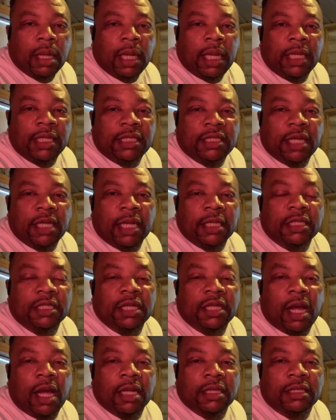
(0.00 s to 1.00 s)
He said
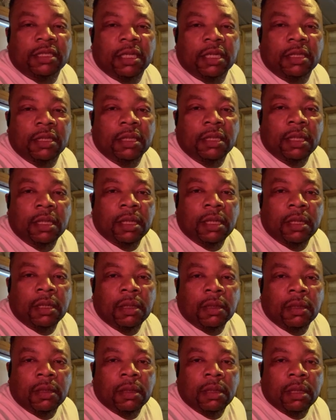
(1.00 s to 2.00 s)
Johnson
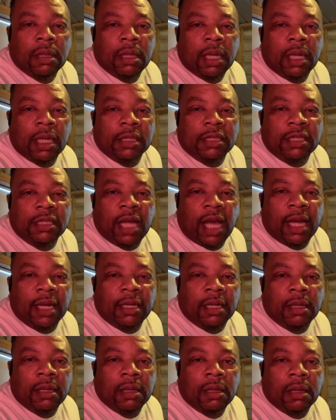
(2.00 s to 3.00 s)
is
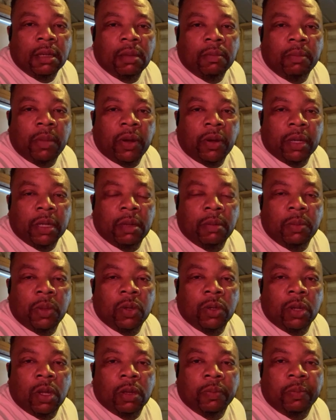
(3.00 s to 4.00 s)
not American
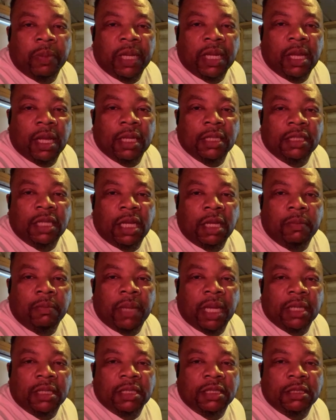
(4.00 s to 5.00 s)
Bulldog because he
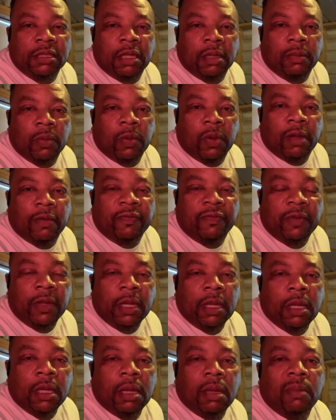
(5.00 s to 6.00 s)
mixed them with...
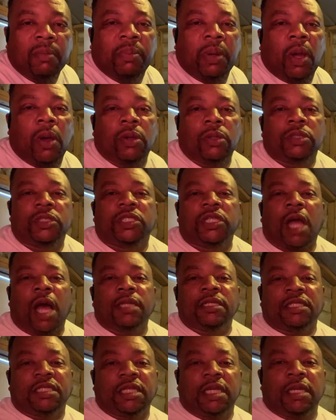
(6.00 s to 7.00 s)
Bro,
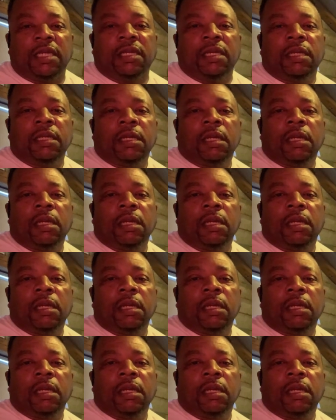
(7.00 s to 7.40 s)
Johnson...